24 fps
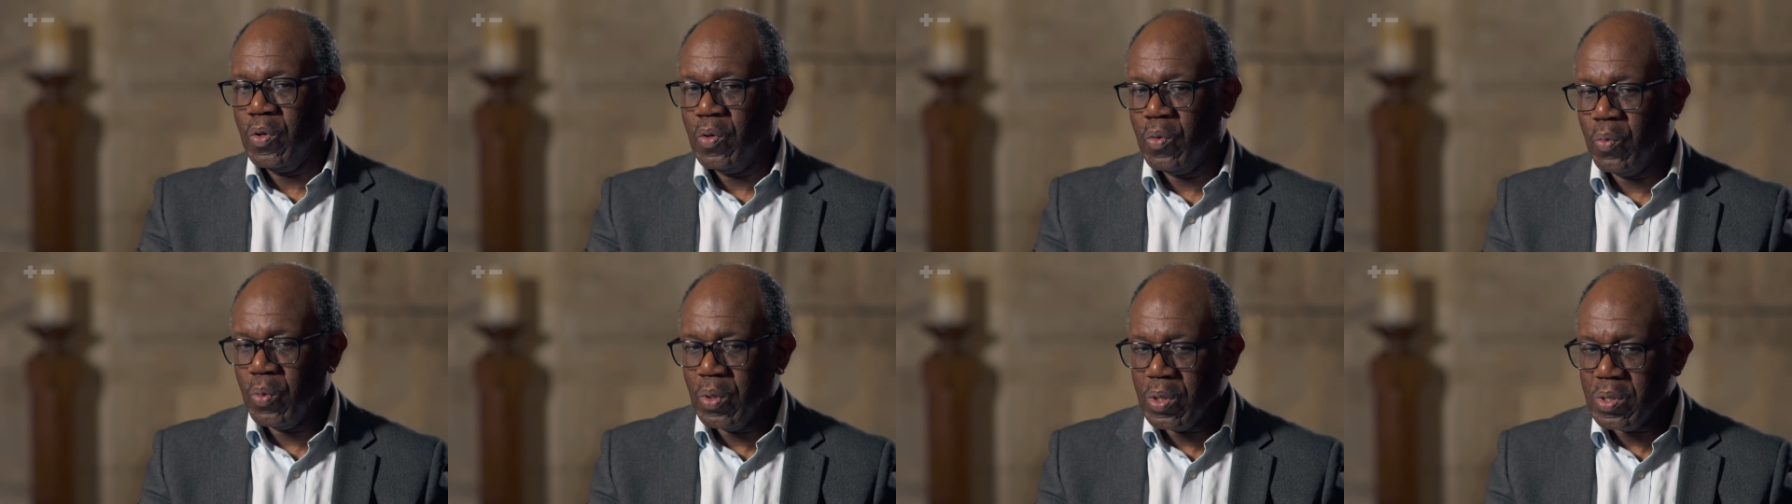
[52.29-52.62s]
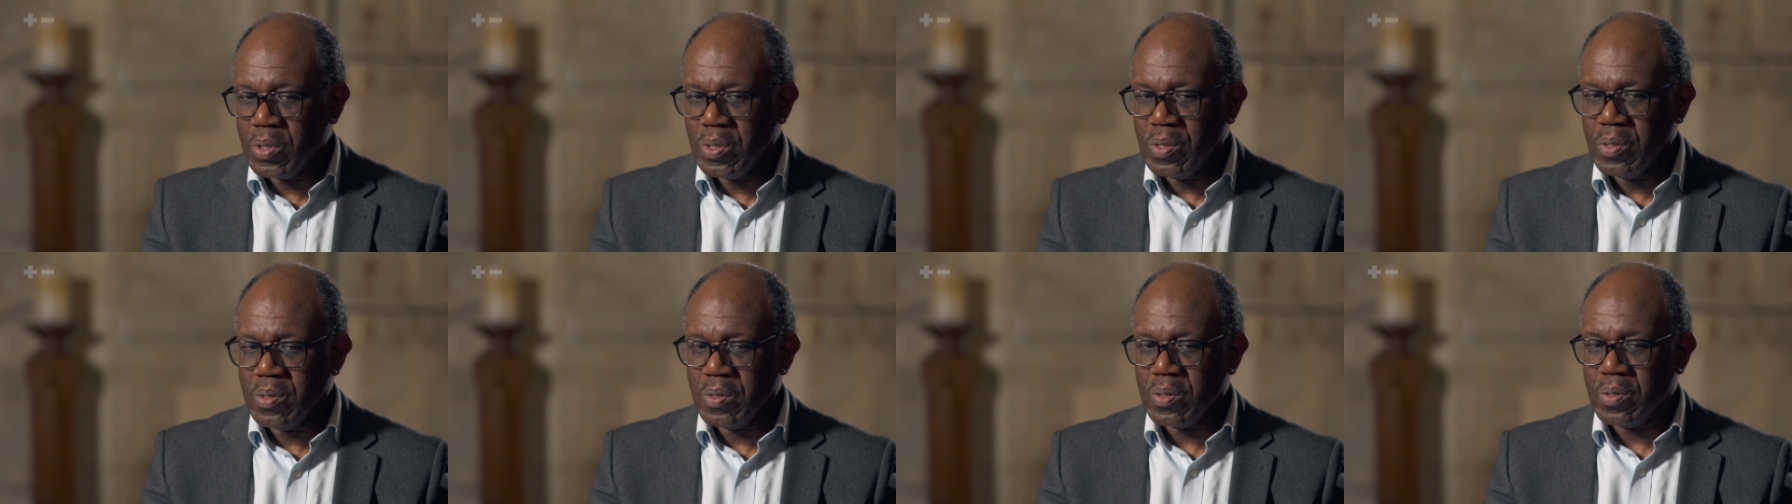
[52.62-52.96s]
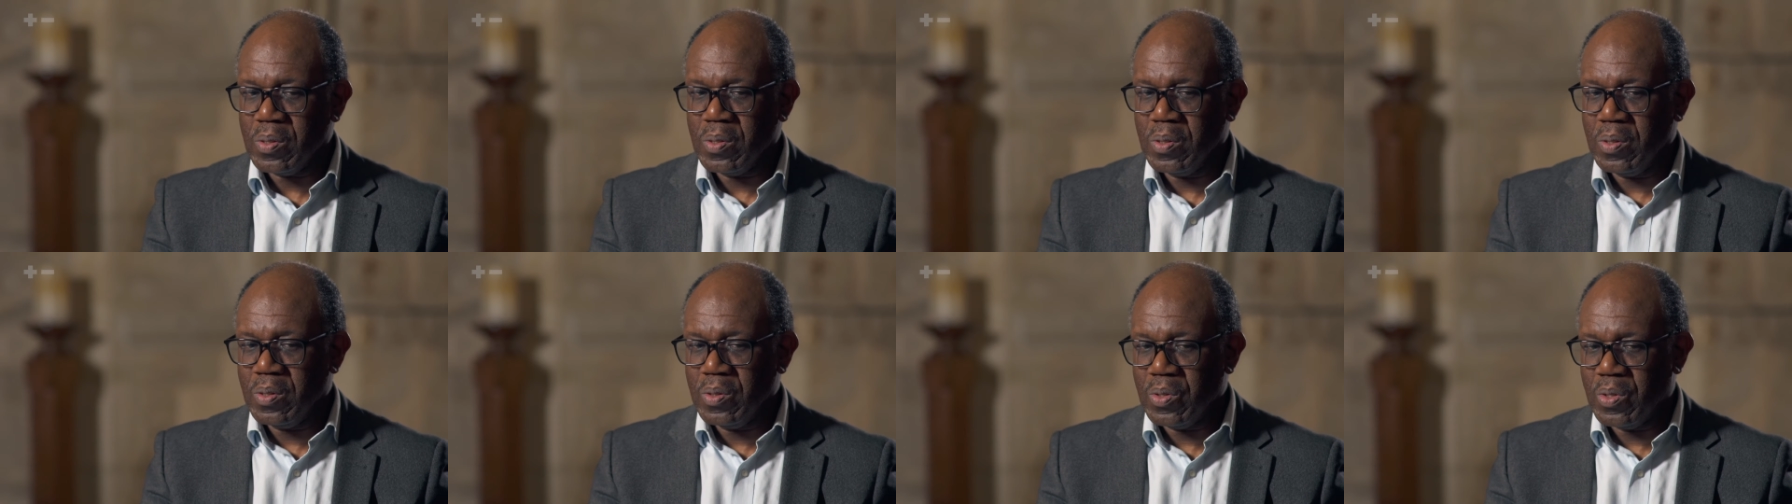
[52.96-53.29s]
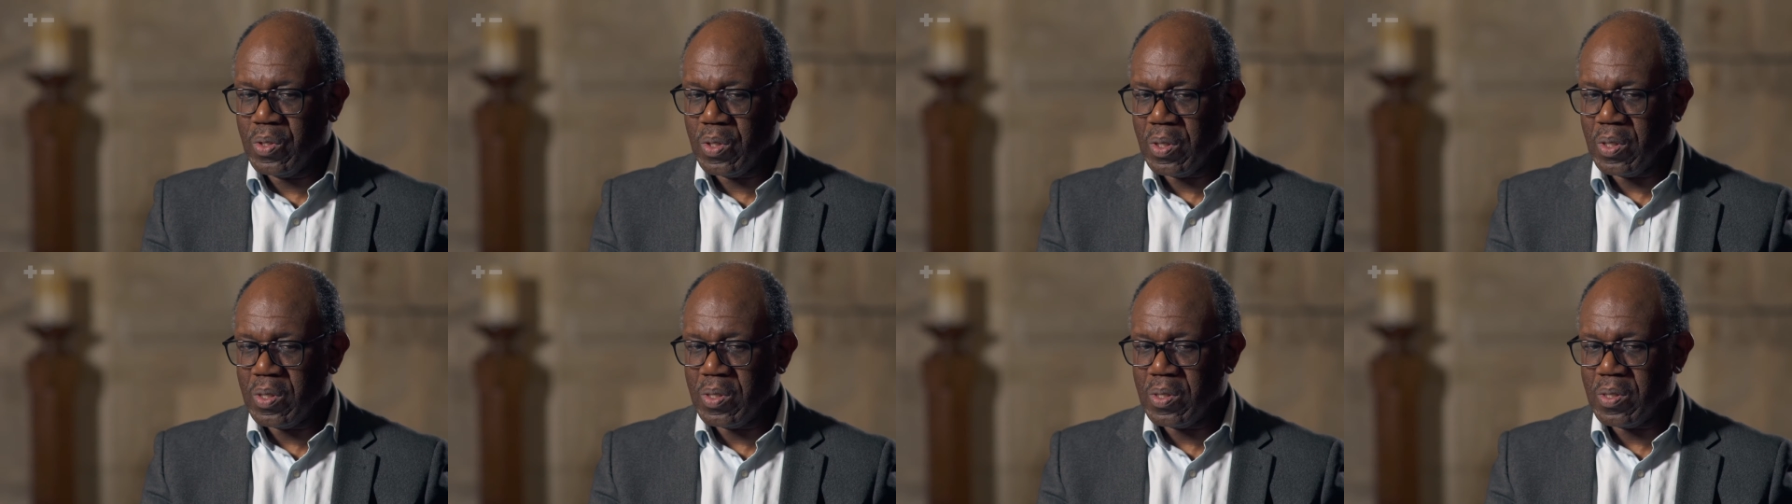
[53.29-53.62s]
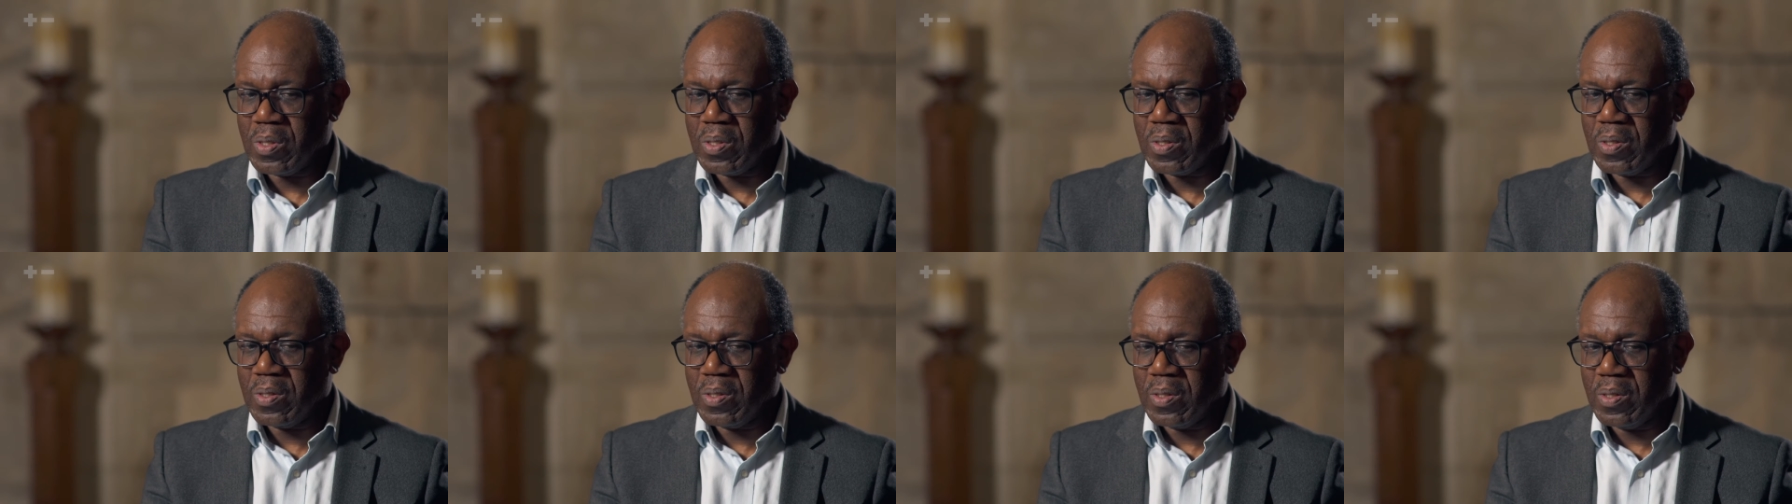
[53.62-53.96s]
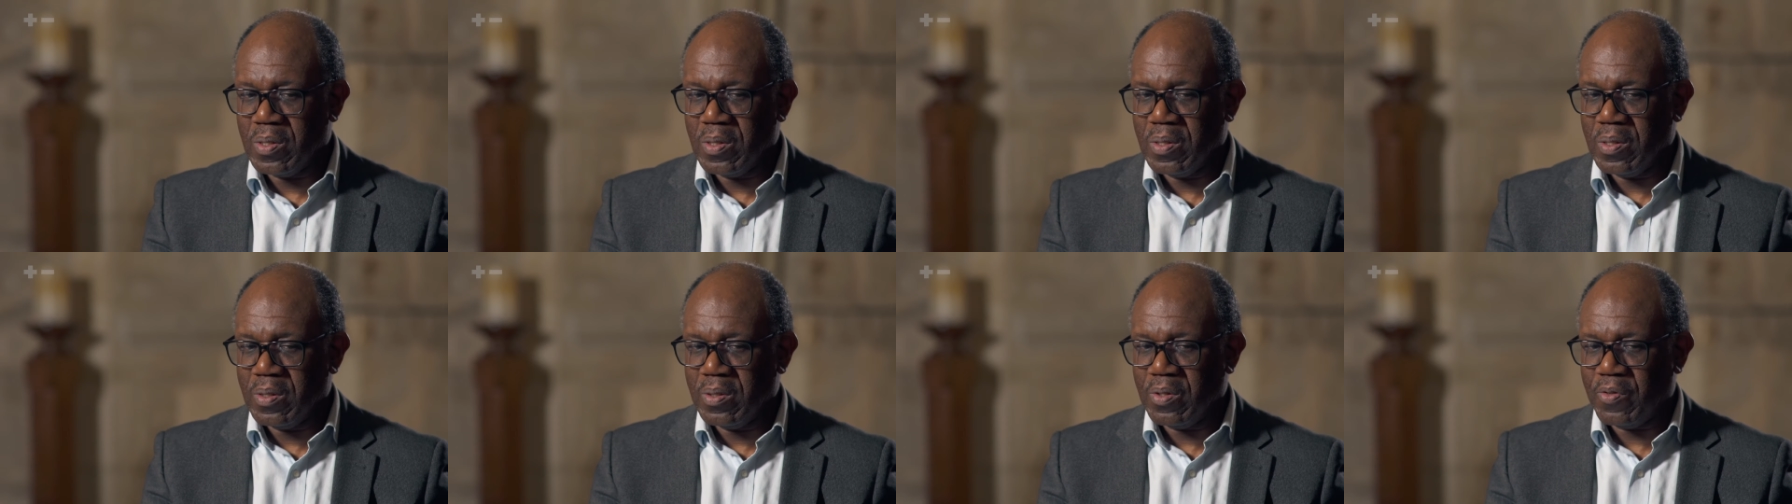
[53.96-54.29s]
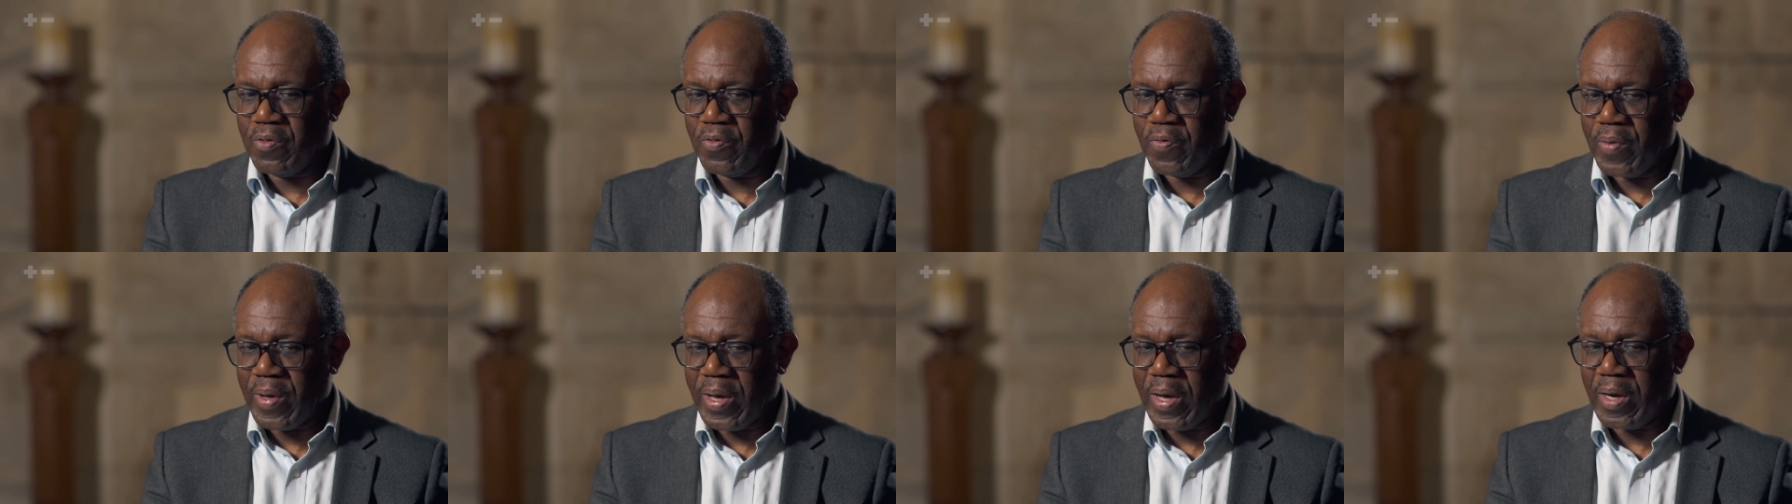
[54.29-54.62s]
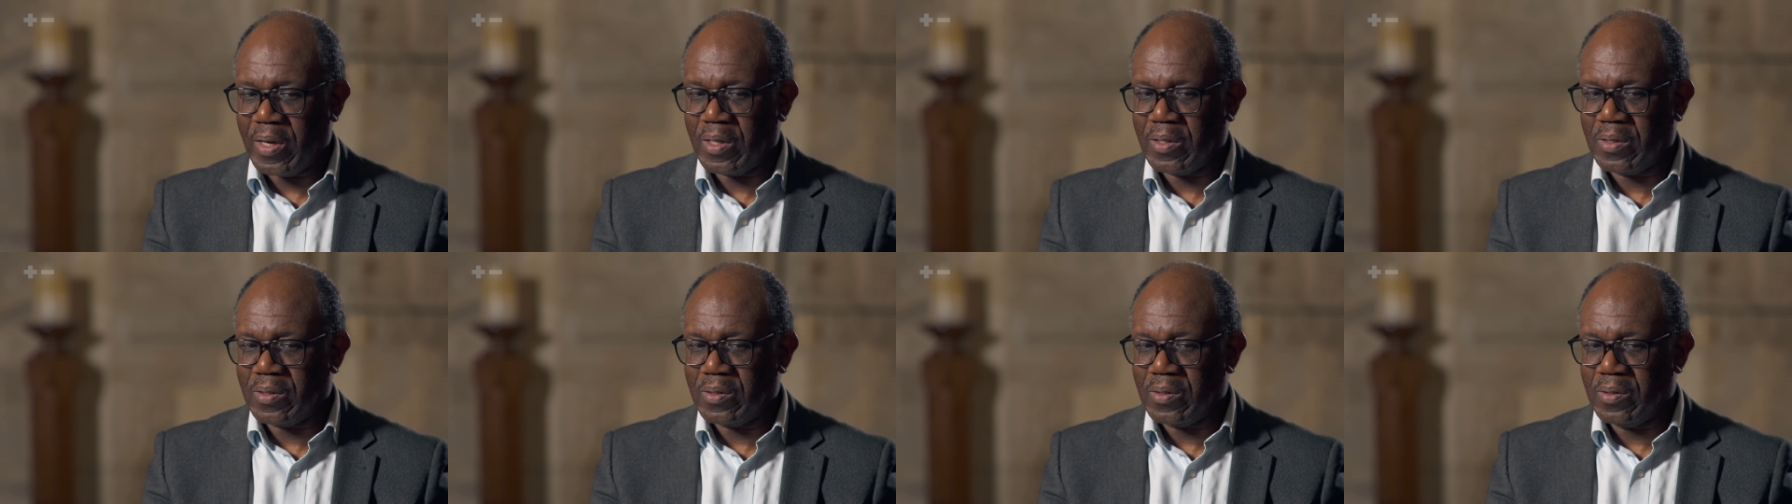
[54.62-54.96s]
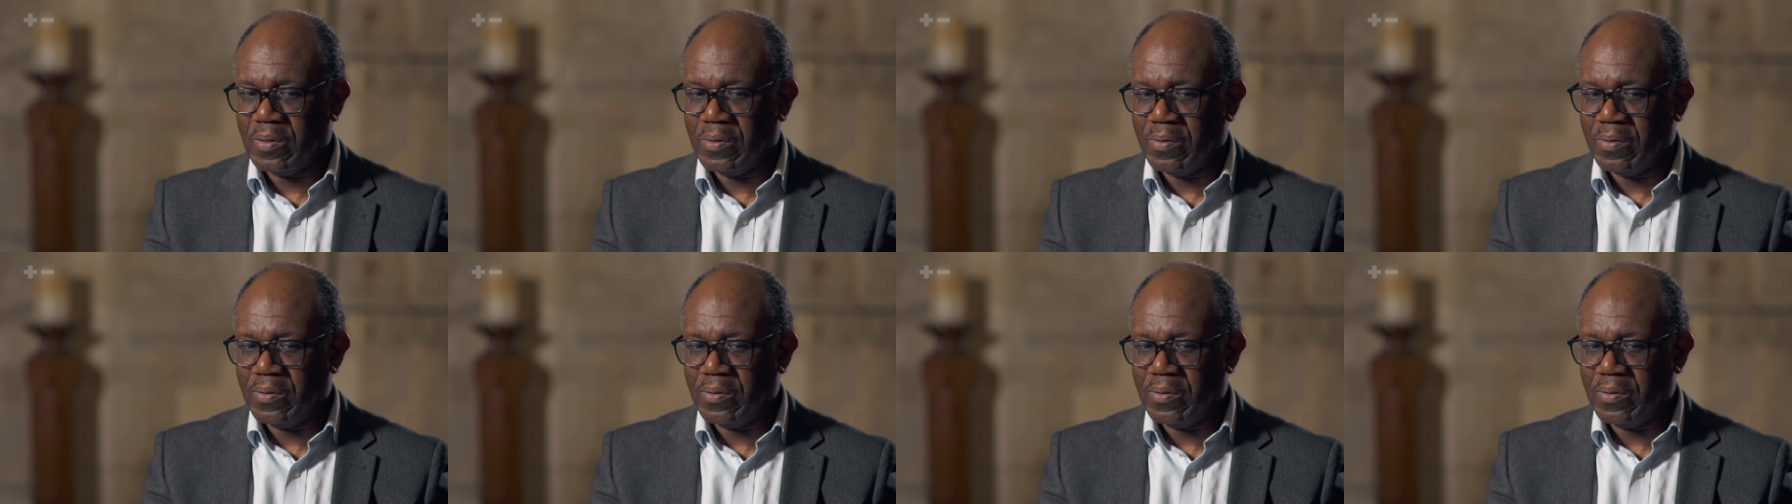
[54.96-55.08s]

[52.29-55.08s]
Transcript: wasn't just the fact